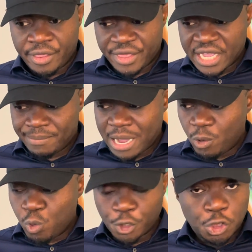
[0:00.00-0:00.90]
Think
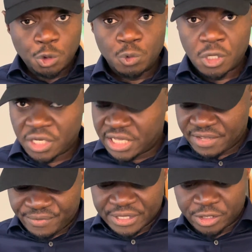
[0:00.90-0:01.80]
about what you want.
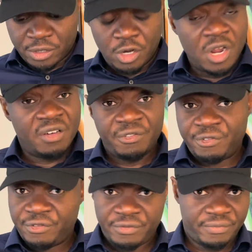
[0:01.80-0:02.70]
If it's
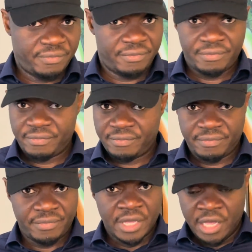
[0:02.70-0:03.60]
love,
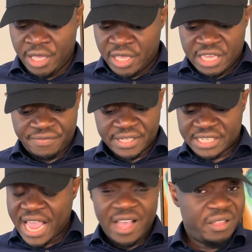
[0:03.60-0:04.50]
if
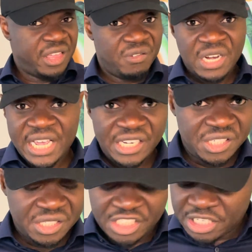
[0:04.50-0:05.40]
it's a healthy
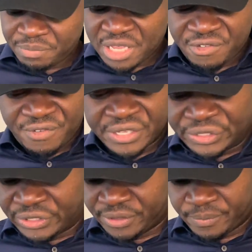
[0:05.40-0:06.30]
relationship, if
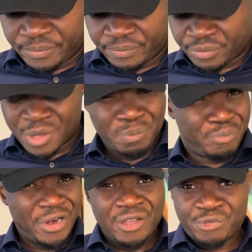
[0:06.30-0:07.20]
it's
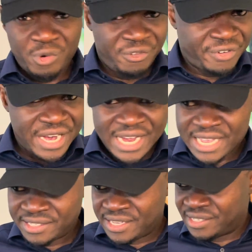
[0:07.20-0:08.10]
breakthrough in
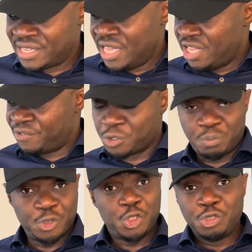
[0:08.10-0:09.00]
finances, if it's
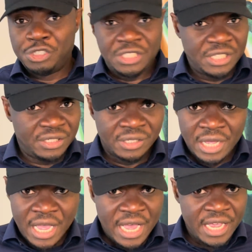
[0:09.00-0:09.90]
opportunities
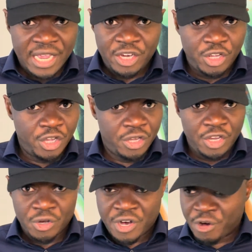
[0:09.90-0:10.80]

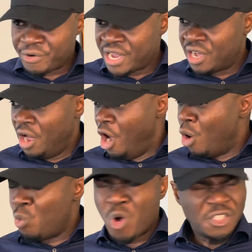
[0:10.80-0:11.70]
in your career,
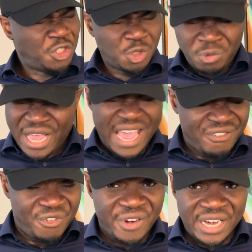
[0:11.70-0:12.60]

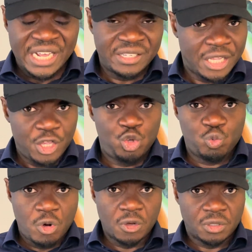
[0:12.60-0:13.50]
whatsoever it is that
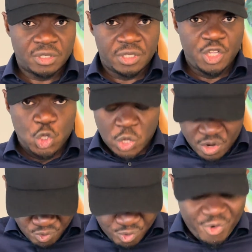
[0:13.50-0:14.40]
you want. You
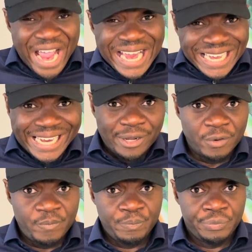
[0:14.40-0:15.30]
can right now